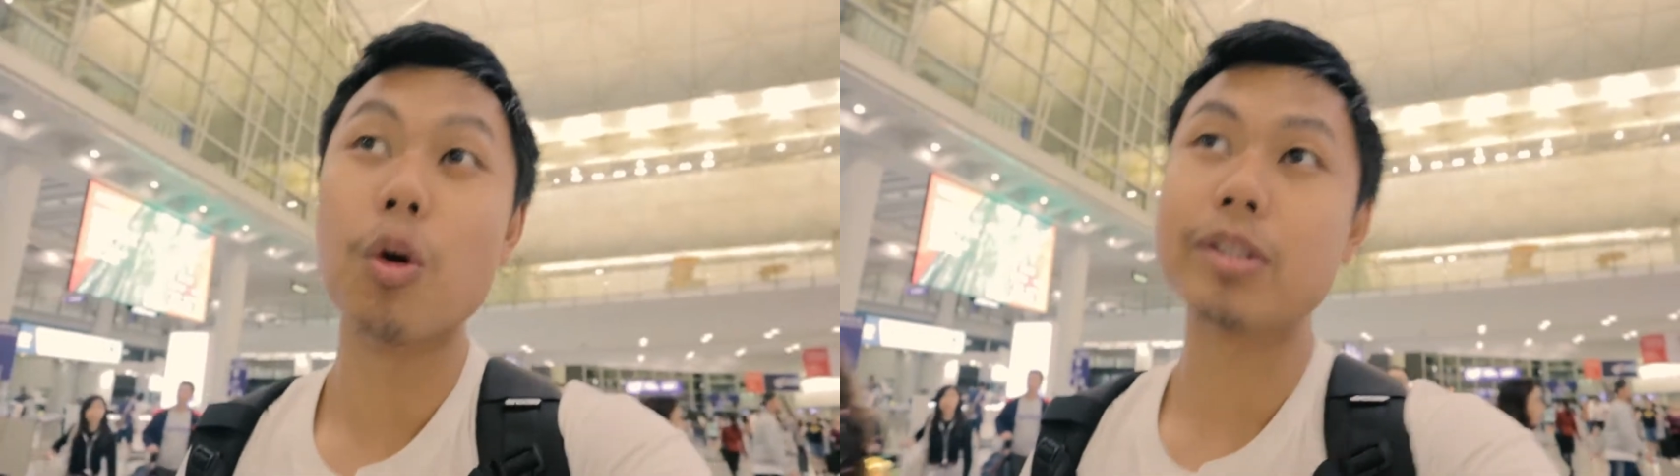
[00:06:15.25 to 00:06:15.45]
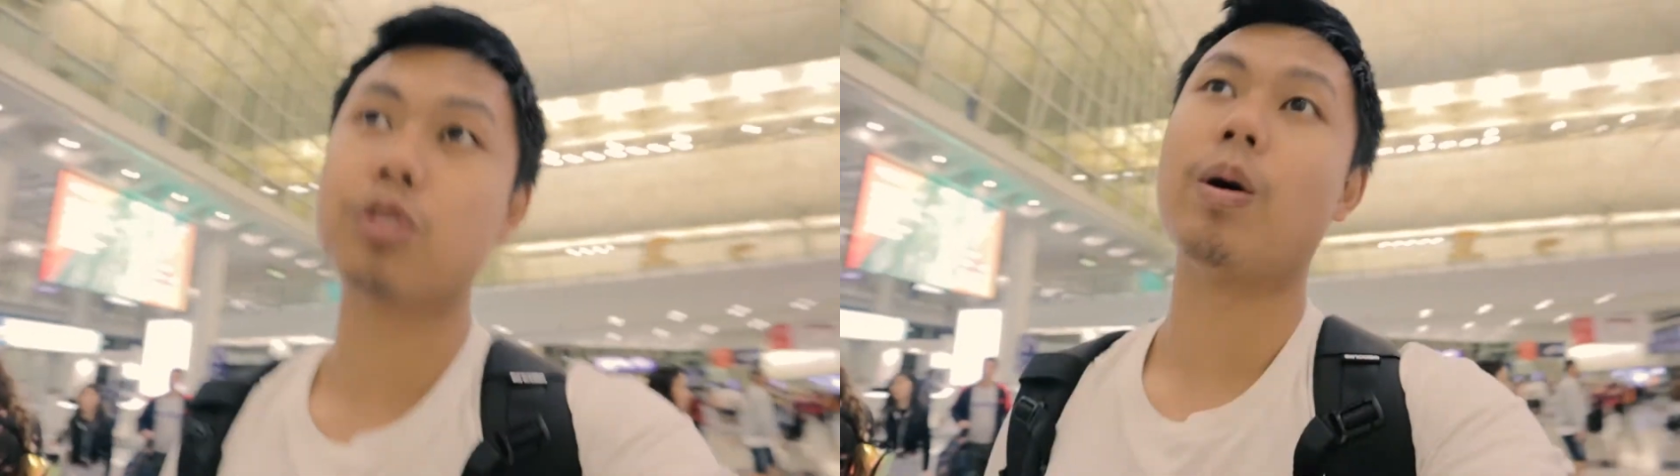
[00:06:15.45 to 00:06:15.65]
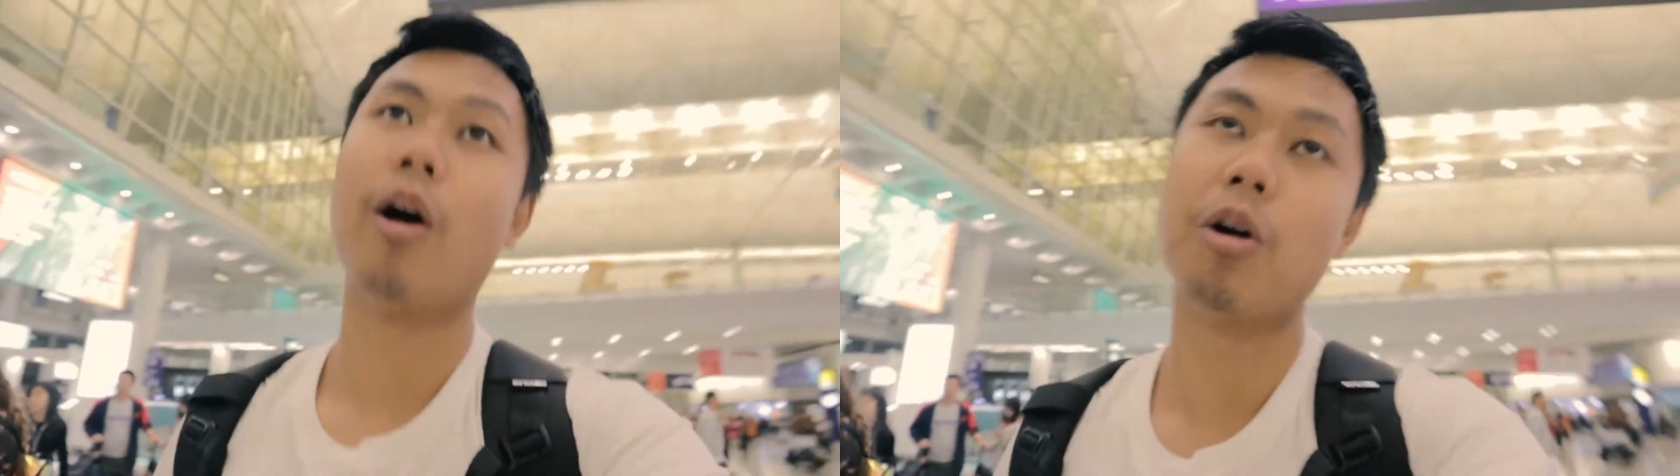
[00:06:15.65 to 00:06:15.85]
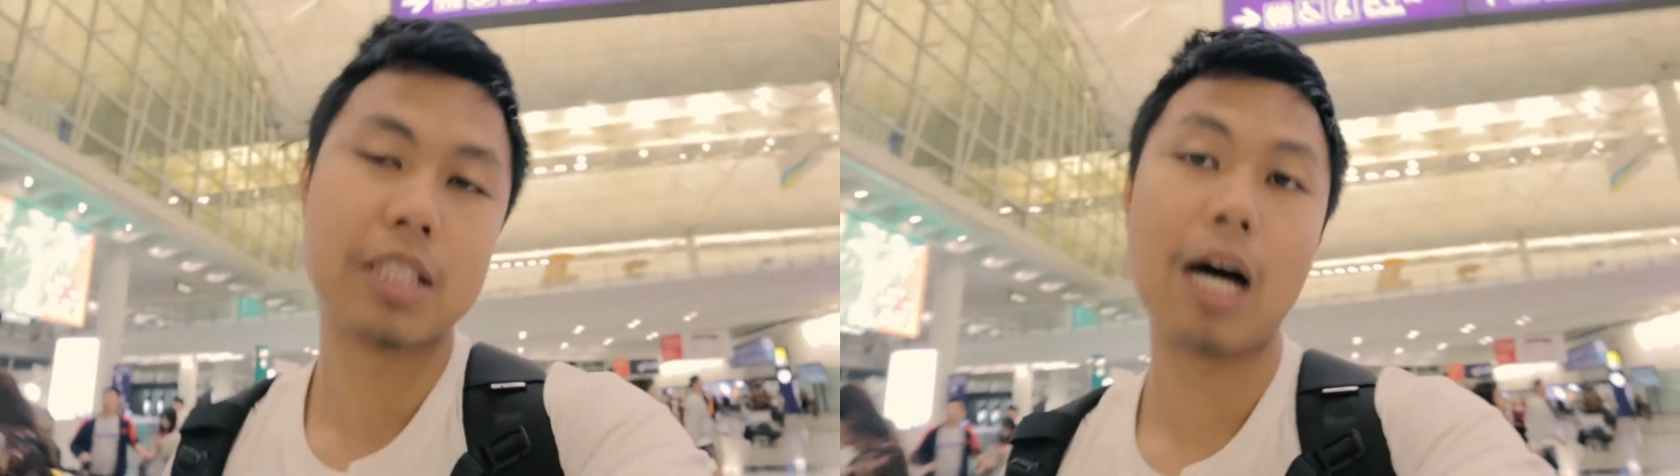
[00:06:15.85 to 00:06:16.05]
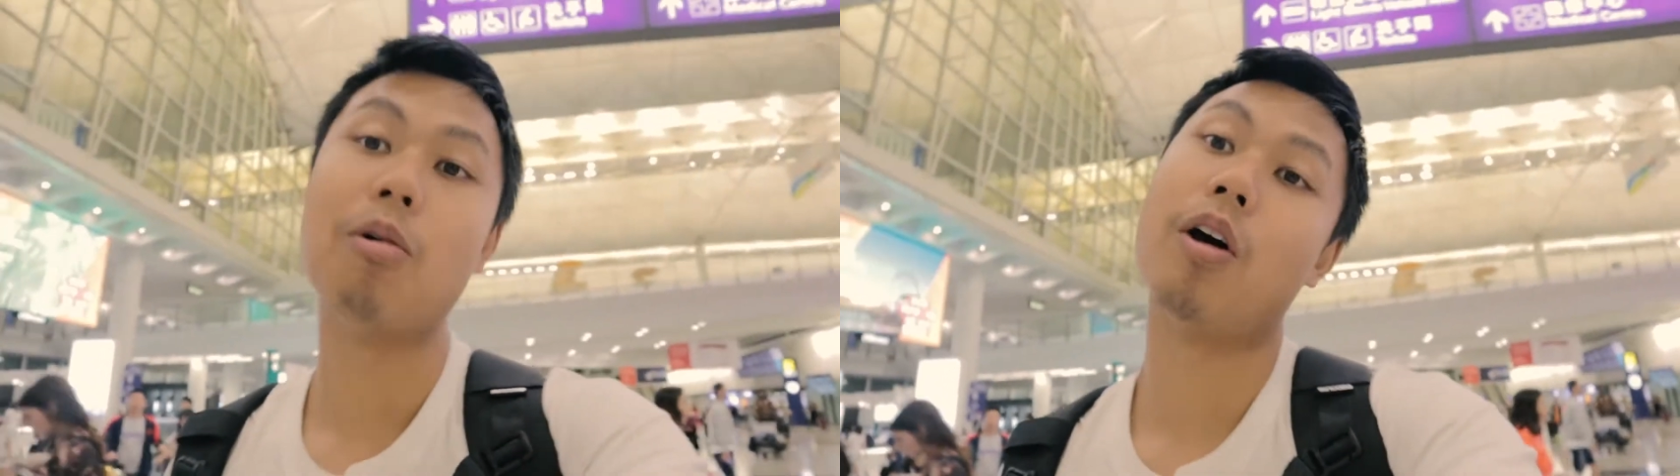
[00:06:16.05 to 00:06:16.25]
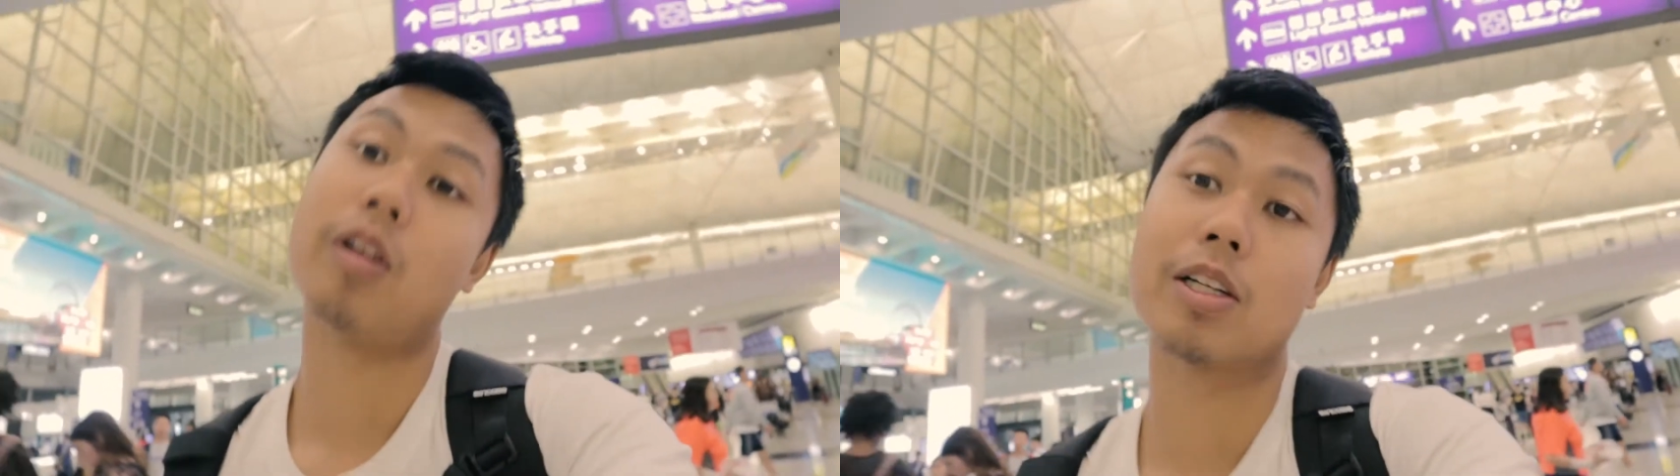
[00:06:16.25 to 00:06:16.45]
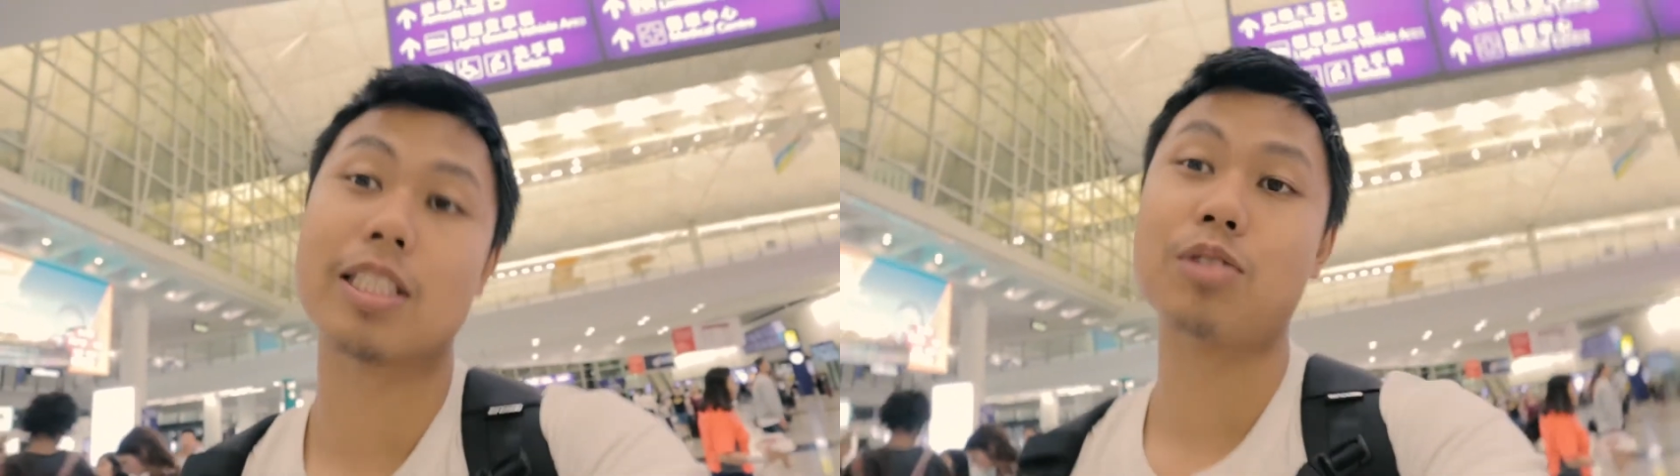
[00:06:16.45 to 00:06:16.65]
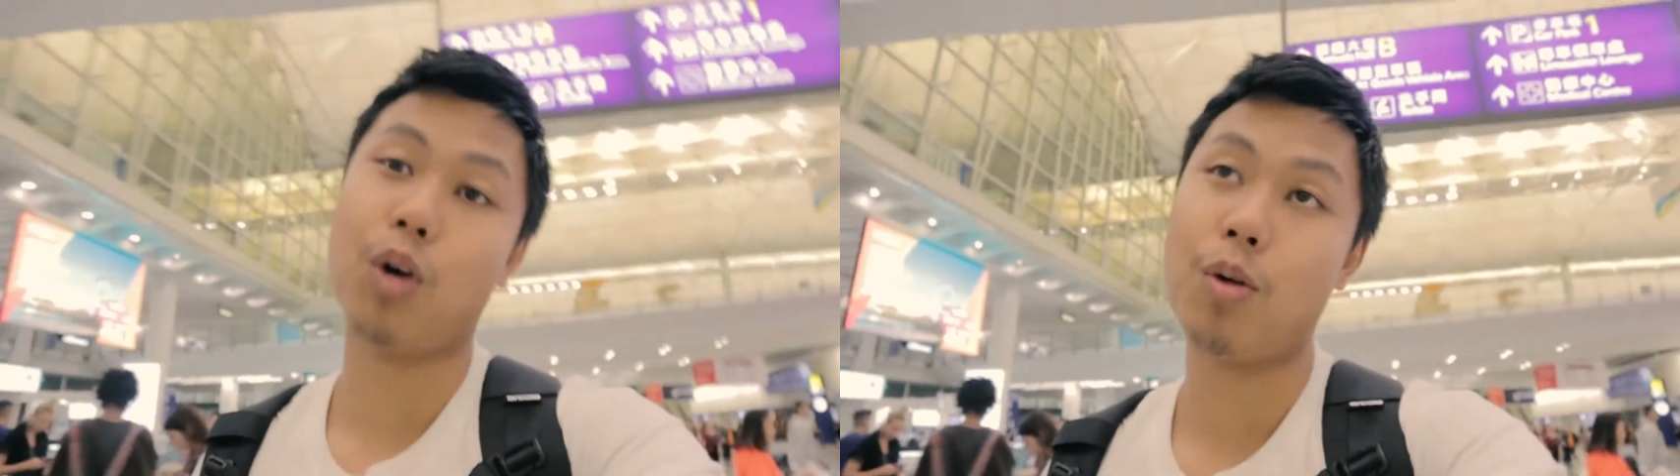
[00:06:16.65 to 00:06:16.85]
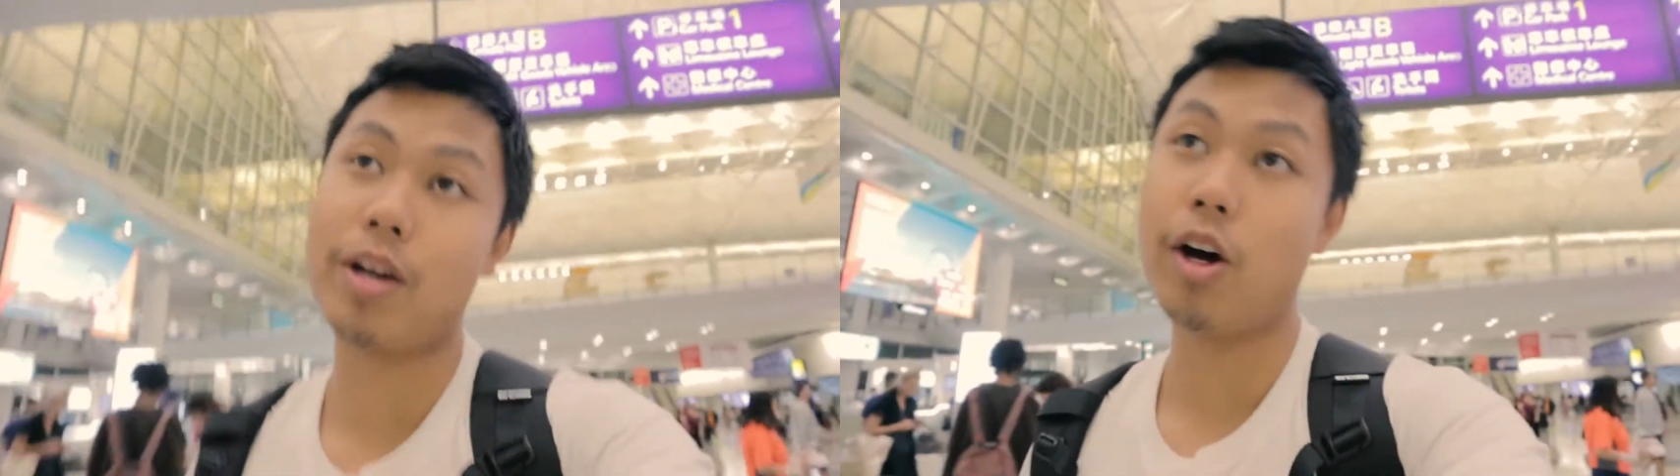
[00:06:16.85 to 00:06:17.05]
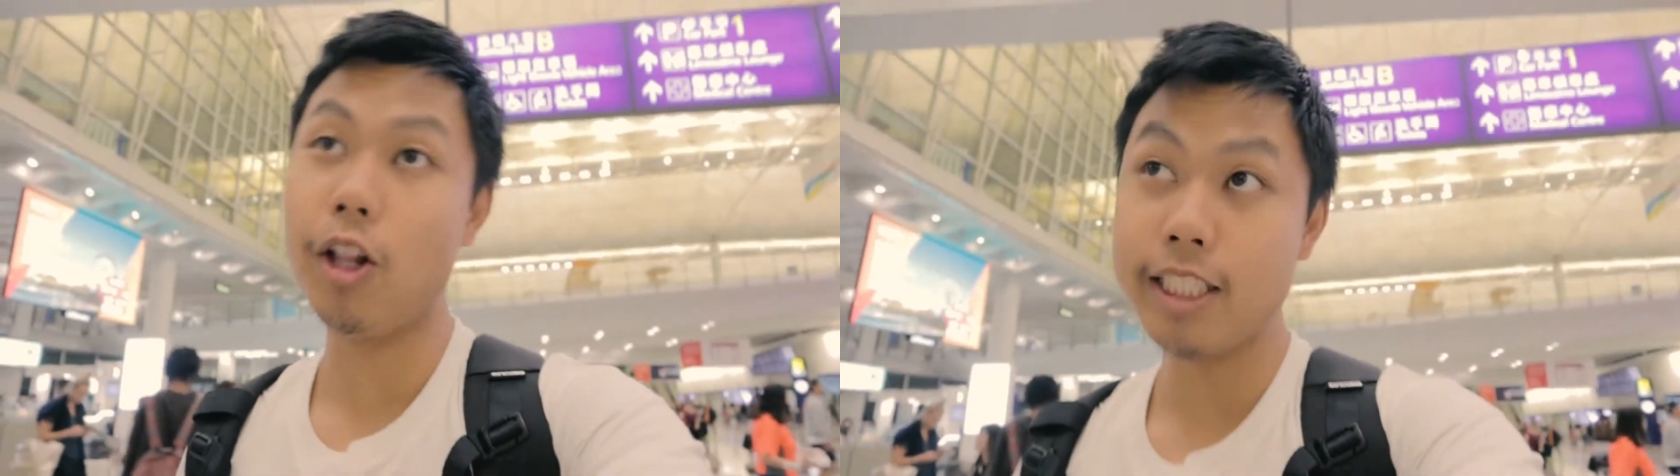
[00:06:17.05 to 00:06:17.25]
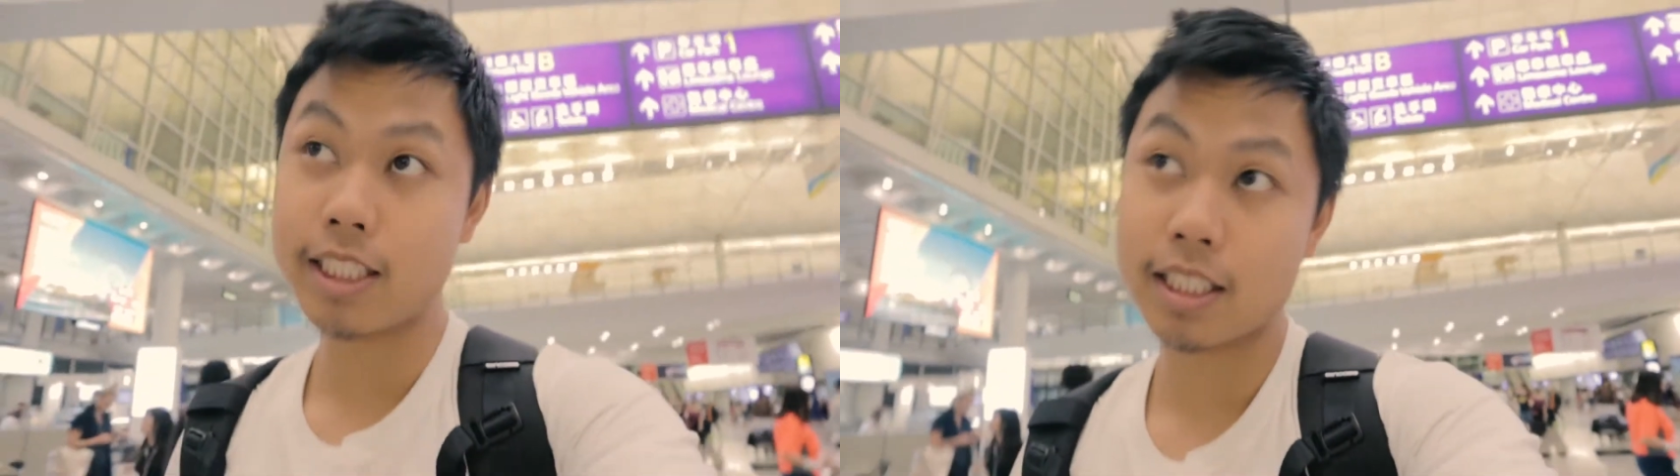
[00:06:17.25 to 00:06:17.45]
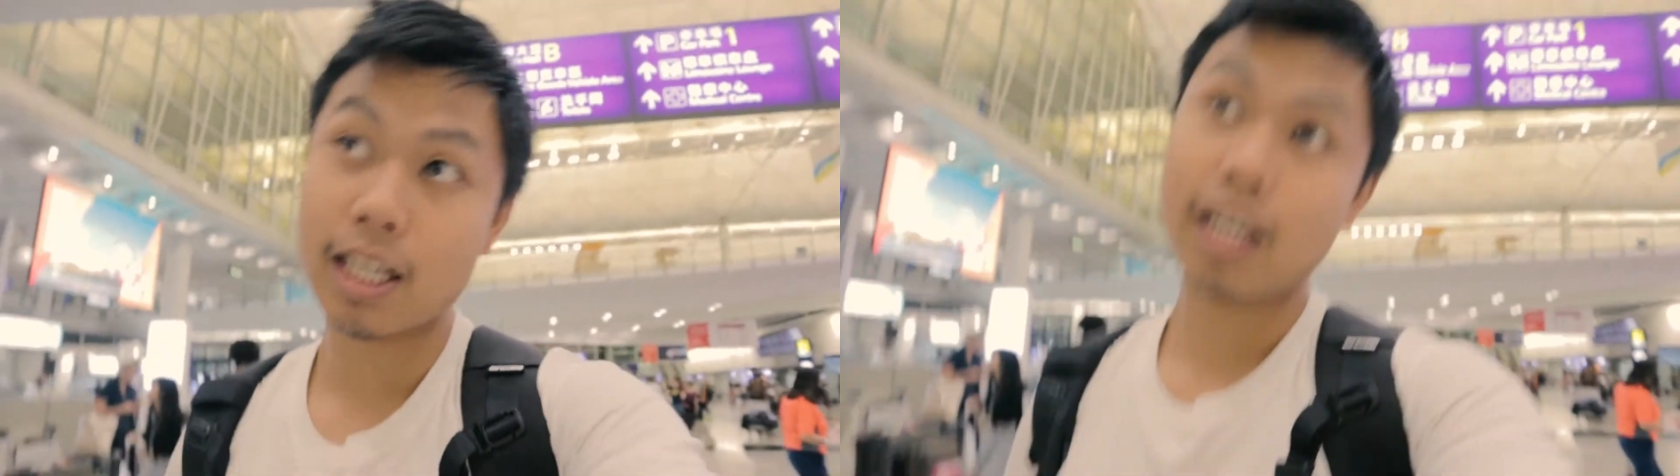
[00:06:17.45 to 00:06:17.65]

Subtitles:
Uber to our hotel will only cost us $41.